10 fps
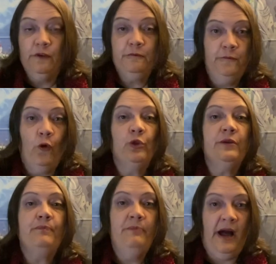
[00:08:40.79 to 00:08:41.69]
for the
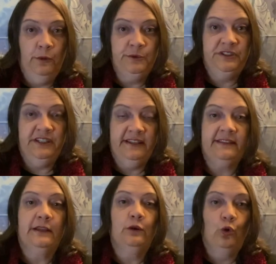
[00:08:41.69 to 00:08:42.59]
bounty
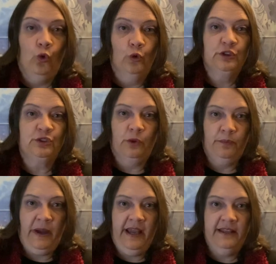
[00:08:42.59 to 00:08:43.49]
that the lords will
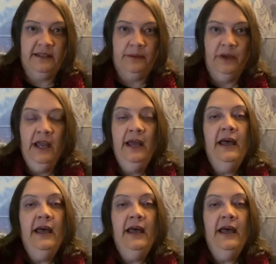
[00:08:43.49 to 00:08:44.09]
pay them,